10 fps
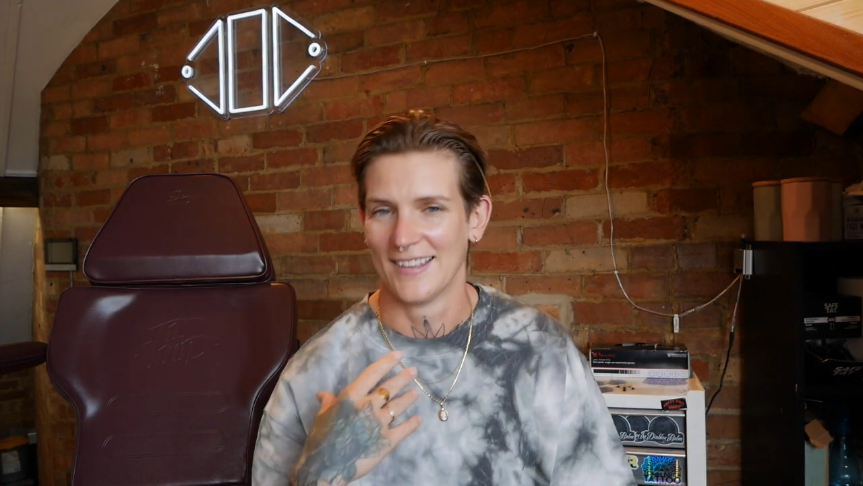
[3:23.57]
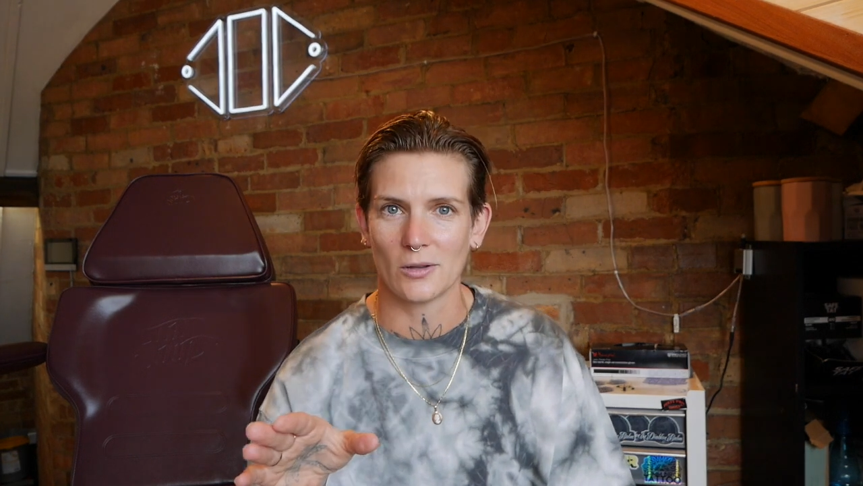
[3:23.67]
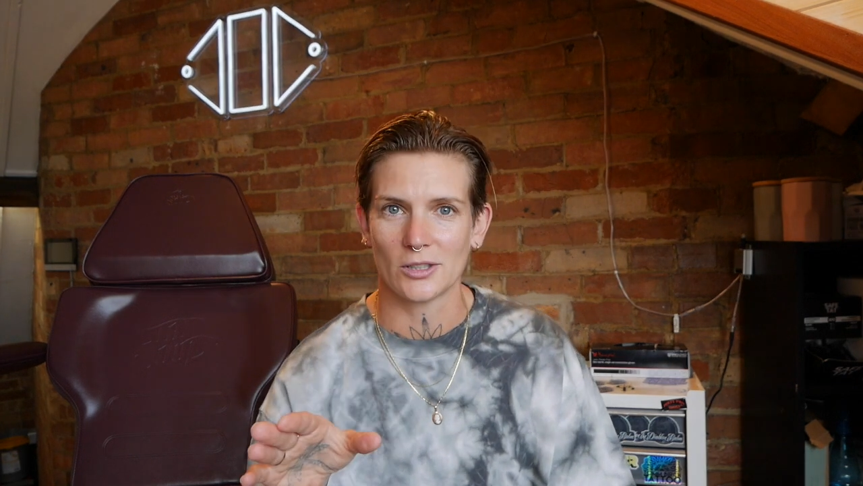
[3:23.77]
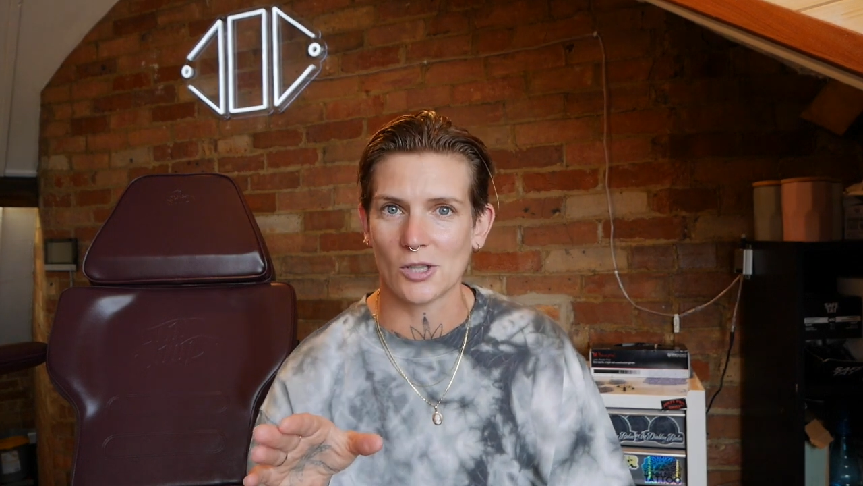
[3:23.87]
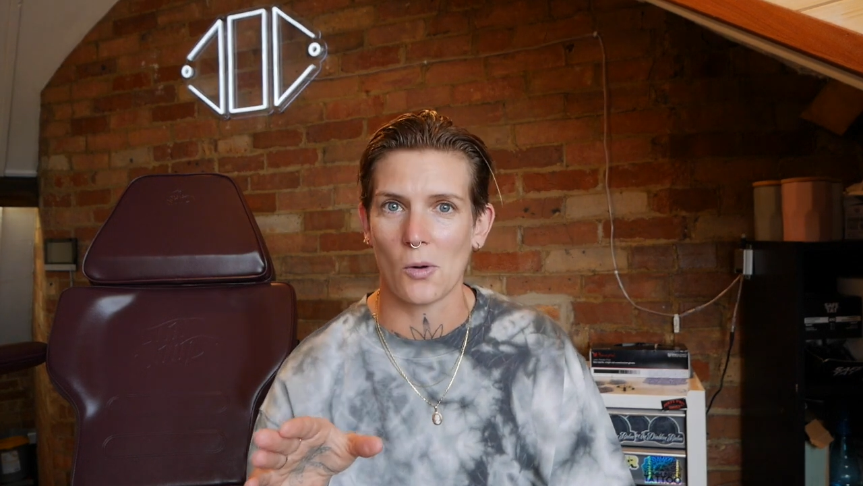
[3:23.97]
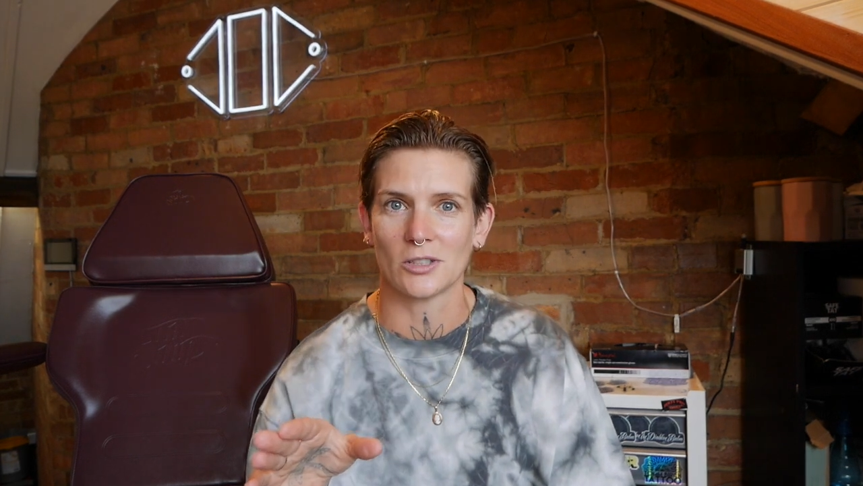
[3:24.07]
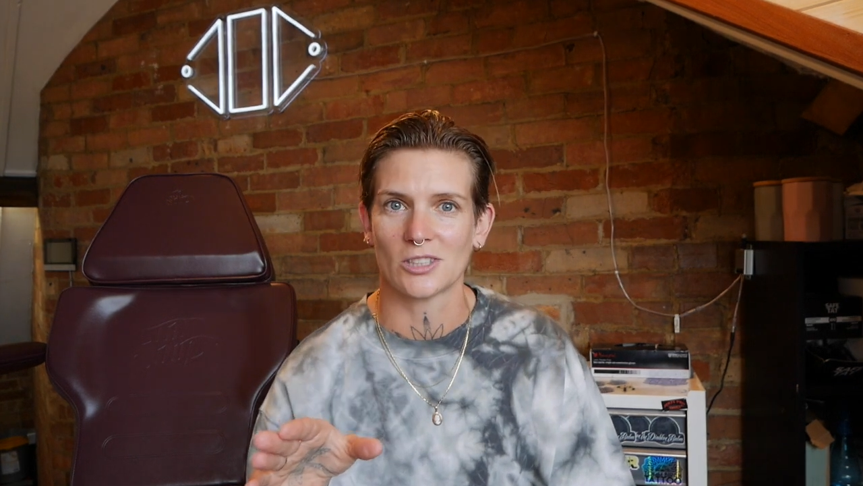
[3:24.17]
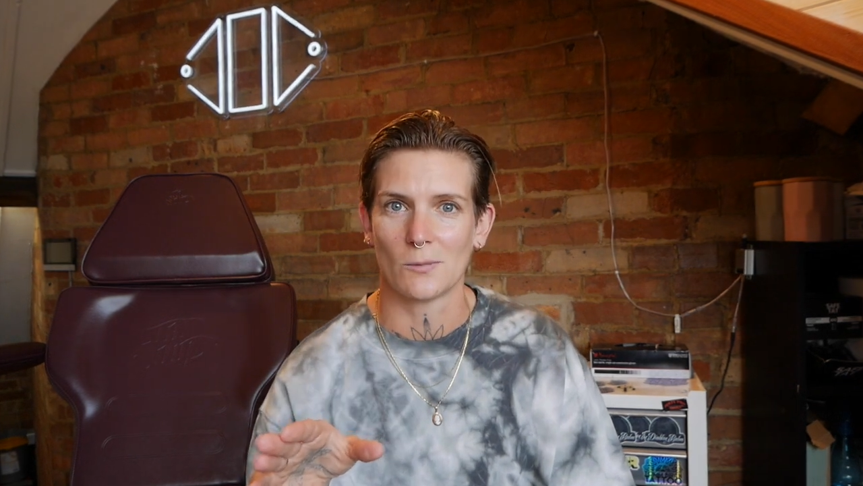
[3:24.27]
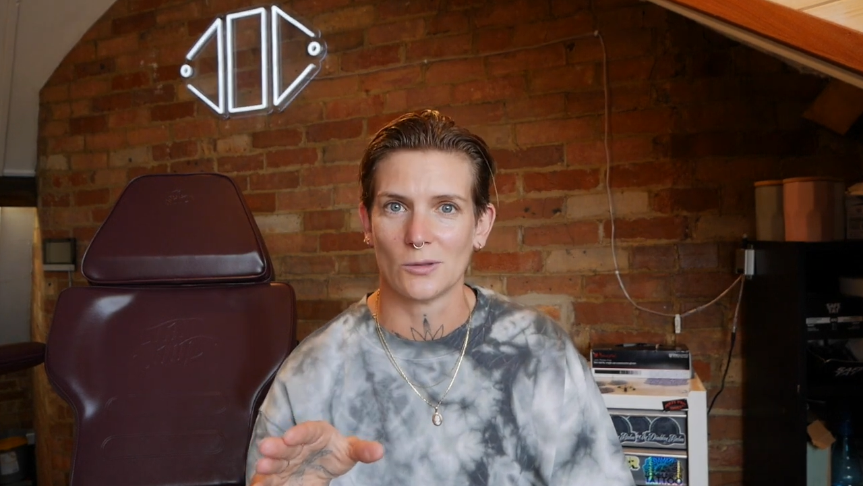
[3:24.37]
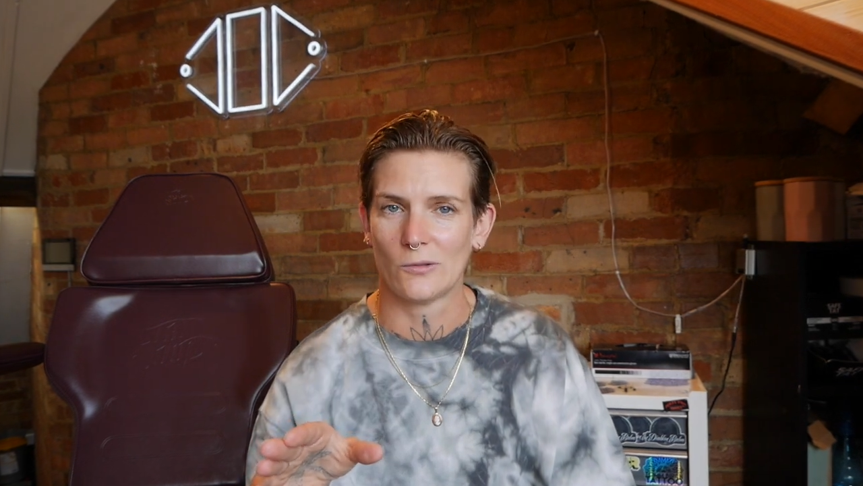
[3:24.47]
But the sole of
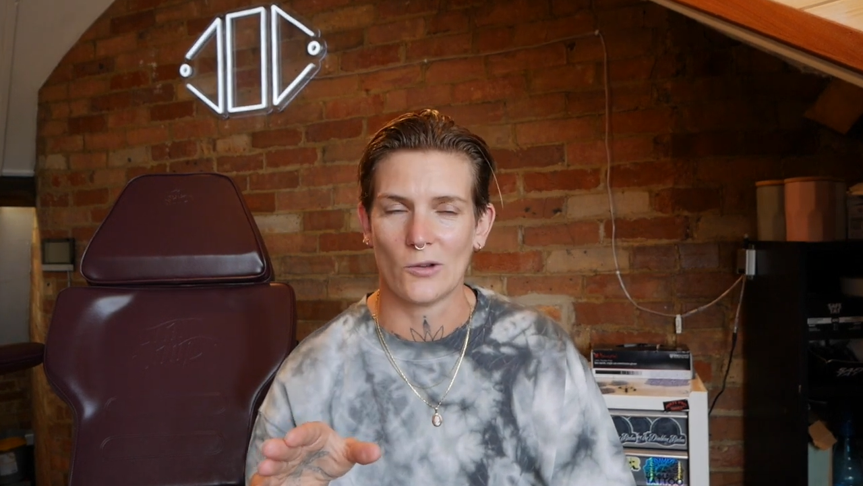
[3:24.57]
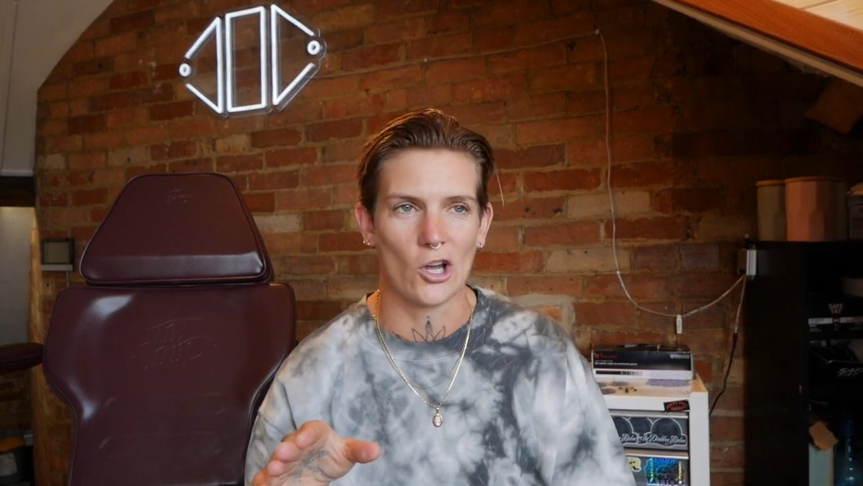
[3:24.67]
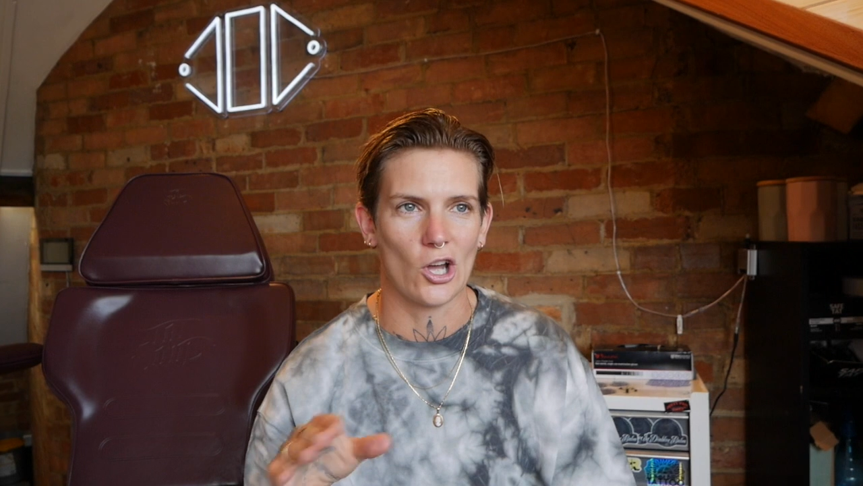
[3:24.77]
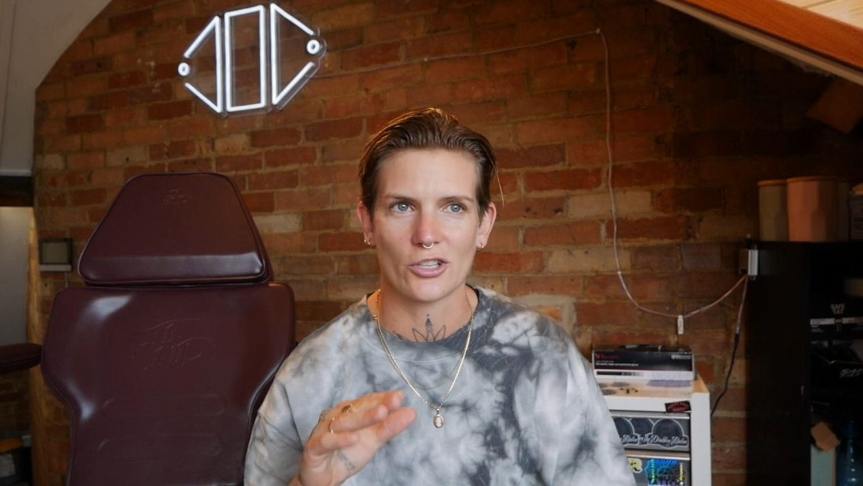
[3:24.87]
someone's foot,